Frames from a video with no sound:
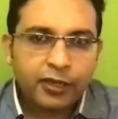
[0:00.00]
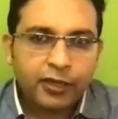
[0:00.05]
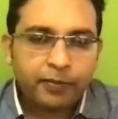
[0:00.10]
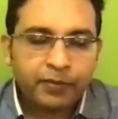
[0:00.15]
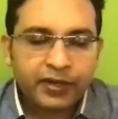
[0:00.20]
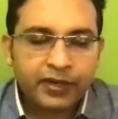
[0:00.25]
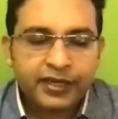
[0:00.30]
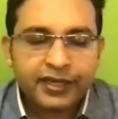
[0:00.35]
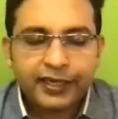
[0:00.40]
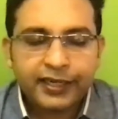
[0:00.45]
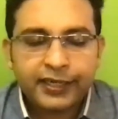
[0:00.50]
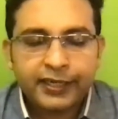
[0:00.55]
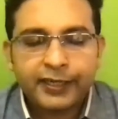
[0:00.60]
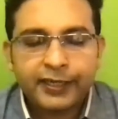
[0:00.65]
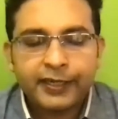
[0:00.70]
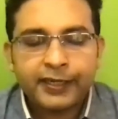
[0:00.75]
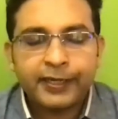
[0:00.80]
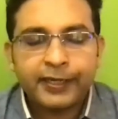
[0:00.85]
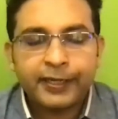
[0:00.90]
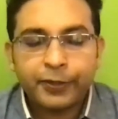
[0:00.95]
But
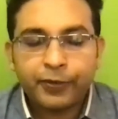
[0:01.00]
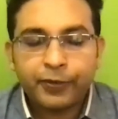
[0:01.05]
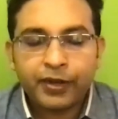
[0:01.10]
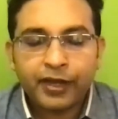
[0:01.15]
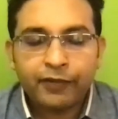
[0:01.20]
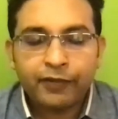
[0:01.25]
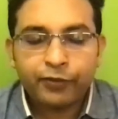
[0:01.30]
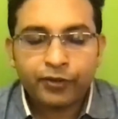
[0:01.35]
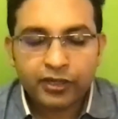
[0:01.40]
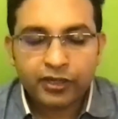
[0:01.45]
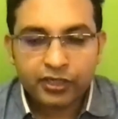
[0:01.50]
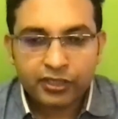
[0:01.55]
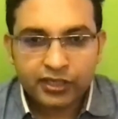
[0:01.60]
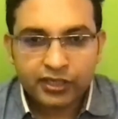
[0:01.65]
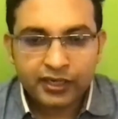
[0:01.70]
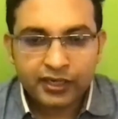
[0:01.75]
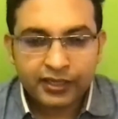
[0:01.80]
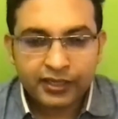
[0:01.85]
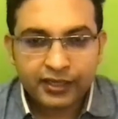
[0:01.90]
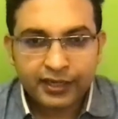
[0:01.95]
you have to
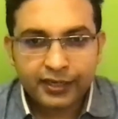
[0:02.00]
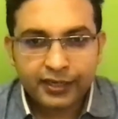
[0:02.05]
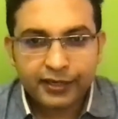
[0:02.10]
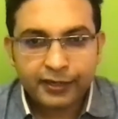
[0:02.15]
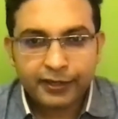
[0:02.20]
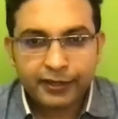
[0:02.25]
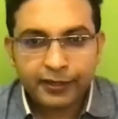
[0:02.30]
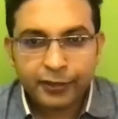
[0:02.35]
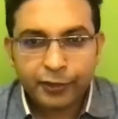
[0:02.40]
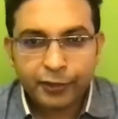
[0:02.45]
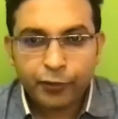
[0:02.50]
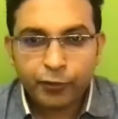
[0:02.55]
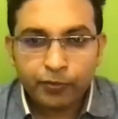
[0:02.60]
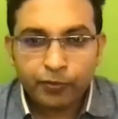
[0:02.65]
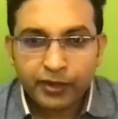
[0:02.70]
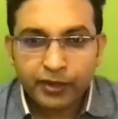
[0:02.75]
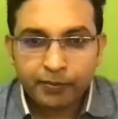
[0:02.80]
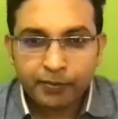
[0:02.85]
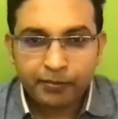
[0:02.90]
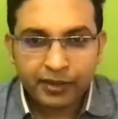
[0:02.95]
understand that
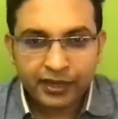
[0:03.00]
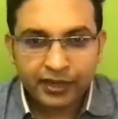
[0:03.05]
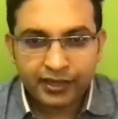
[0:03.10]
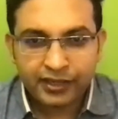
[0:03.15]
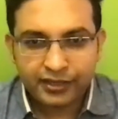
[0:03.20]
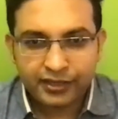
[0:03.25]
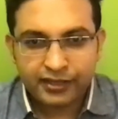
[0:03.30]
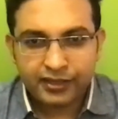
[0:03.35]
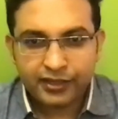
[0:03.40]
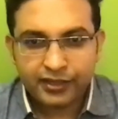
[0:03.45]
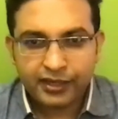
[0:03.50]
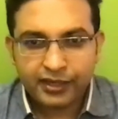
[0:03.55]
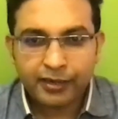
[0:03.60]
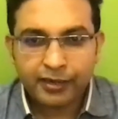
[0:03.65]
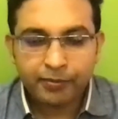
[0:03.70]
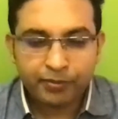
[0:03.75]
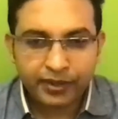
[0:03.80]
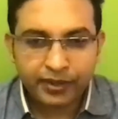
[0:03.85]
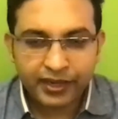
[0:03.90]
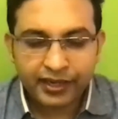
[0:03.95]
human mind
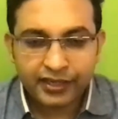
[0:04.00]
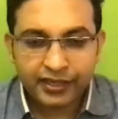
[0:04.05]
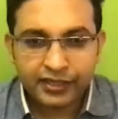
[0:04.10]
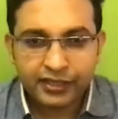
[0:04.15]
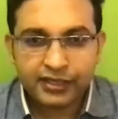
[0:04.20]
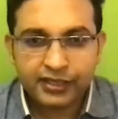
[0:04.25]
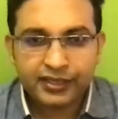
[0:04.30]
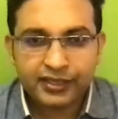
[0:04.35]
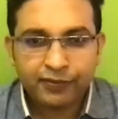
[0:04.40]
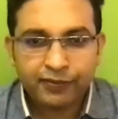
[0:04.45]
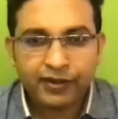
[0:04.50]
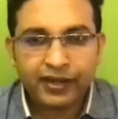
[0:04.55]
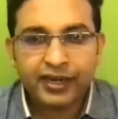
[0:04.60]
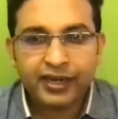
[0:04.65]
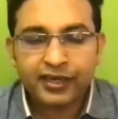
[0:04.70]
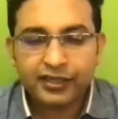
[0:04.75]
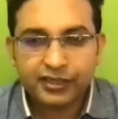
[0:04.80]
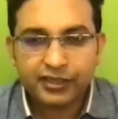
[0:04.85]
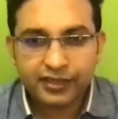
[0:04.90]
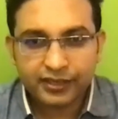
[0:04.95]
and brain is
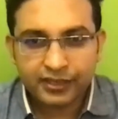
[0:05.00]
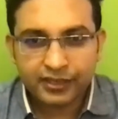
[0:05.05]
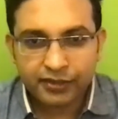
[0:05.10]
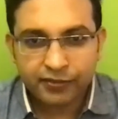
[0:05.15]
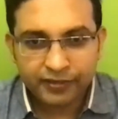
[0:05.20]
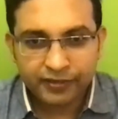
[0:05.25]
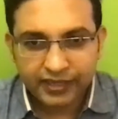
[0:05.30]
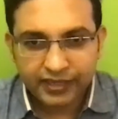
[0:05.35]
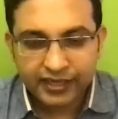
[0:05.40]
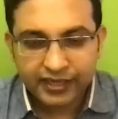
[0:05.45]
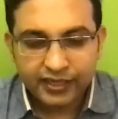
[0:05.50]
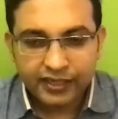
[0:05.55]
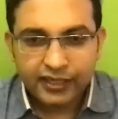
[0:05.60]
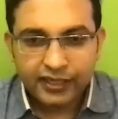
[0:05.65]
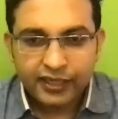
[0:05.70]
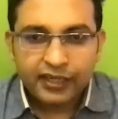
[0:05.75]
wired in such a way